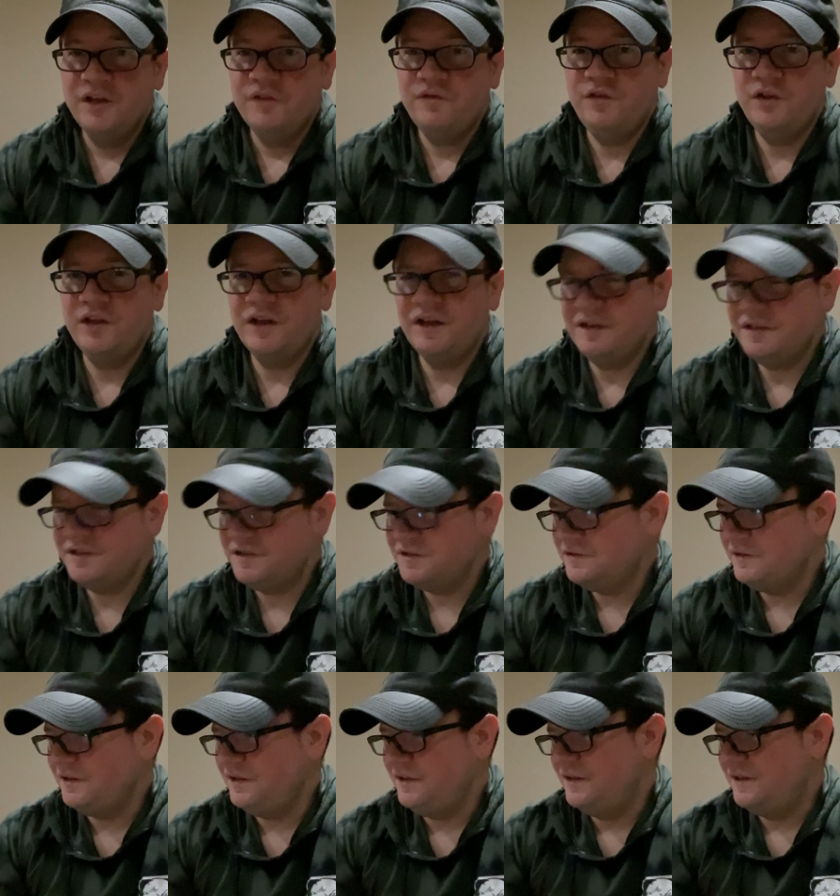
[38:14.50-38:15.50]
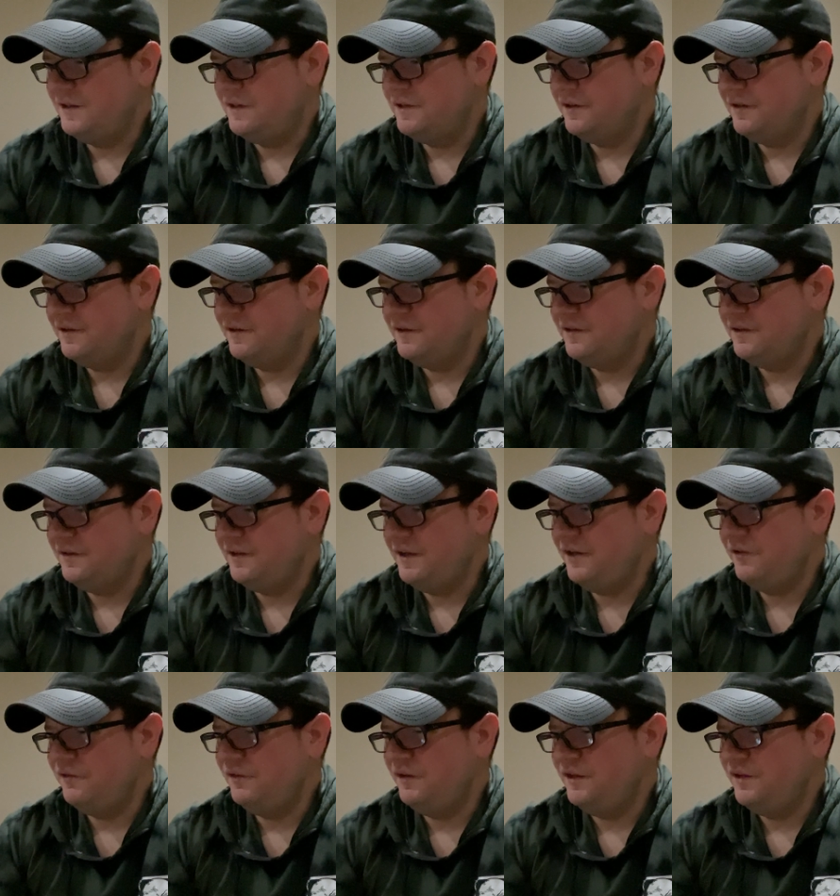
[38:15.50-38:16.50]
If you guys like uh,
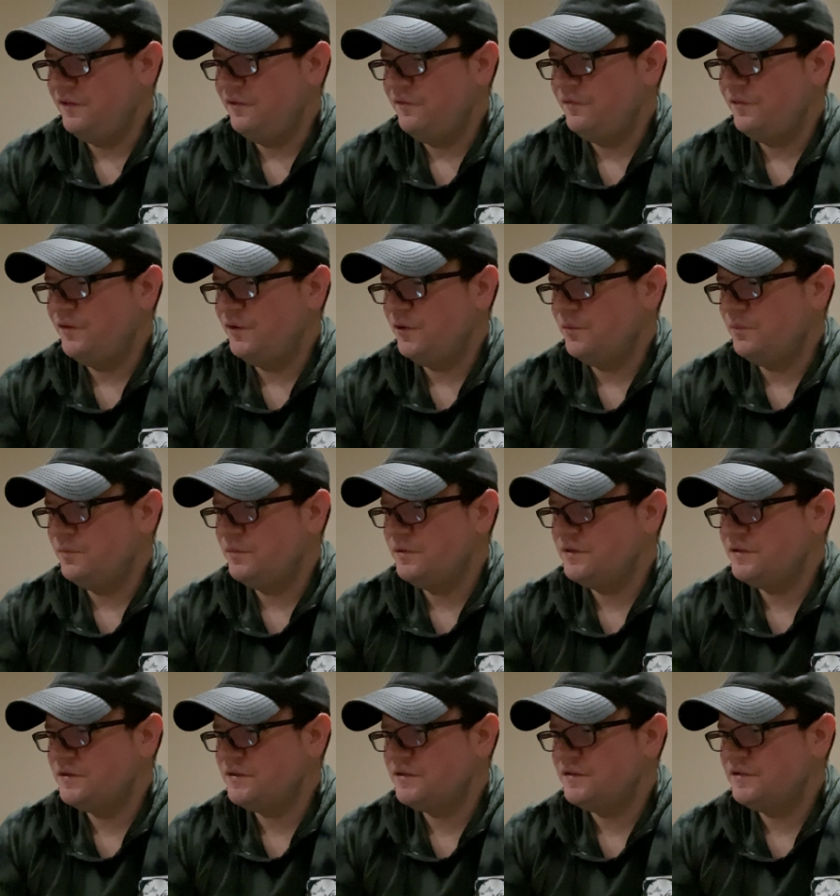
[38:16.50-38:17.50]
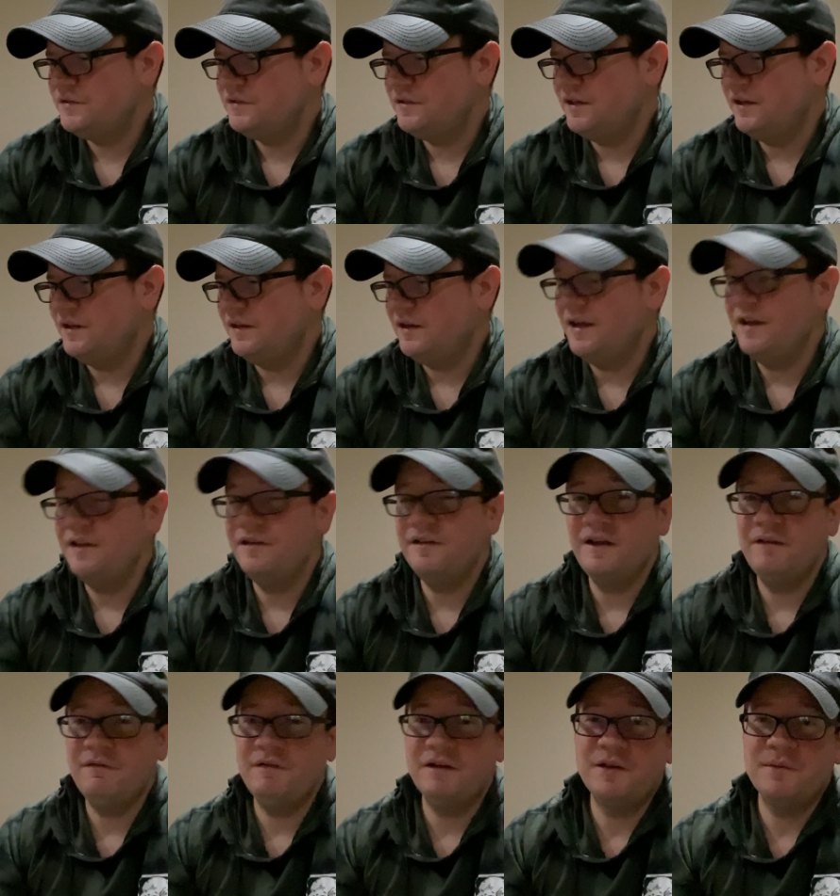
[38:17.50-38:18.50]
alien films, uh, I, I,
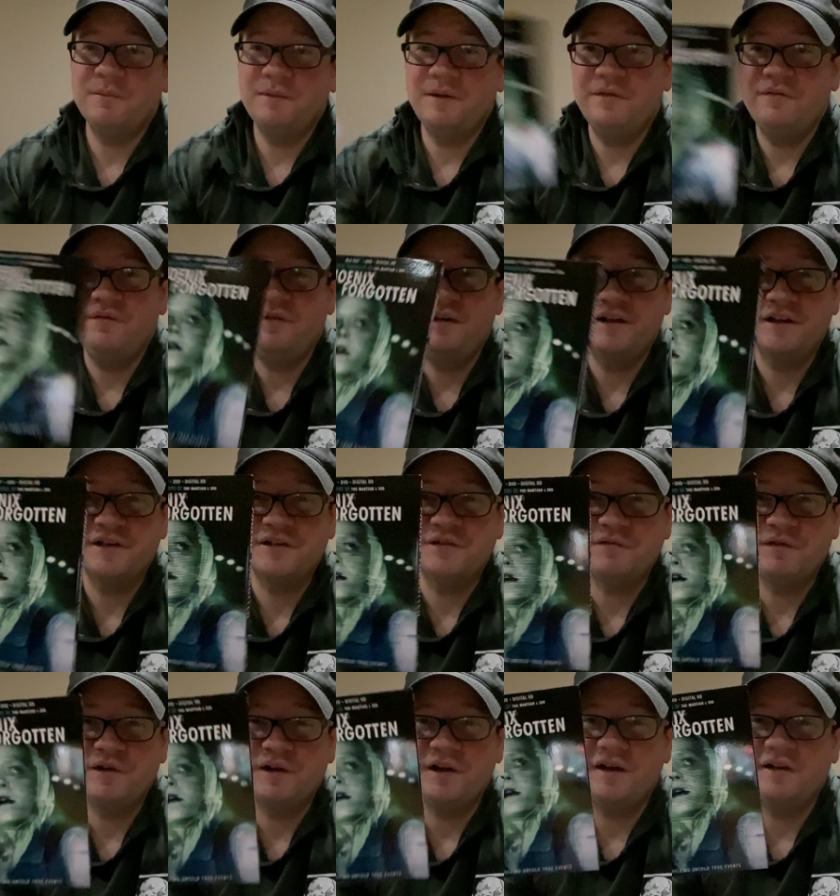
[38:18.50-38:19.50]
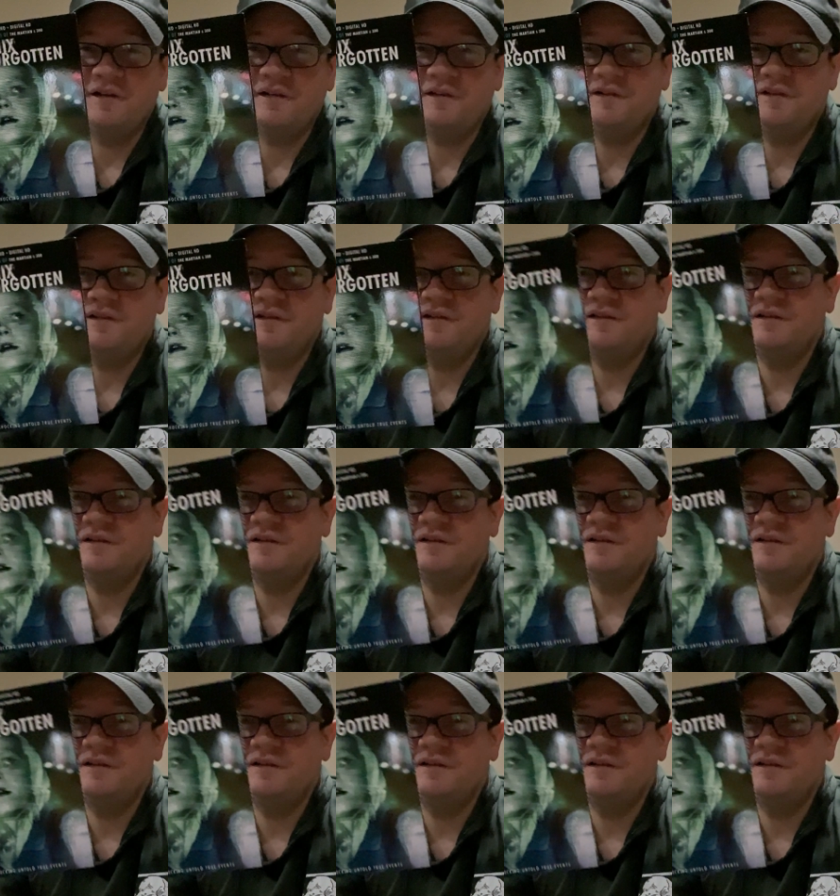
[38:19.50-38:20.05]
recommend Phoenix Forgotten.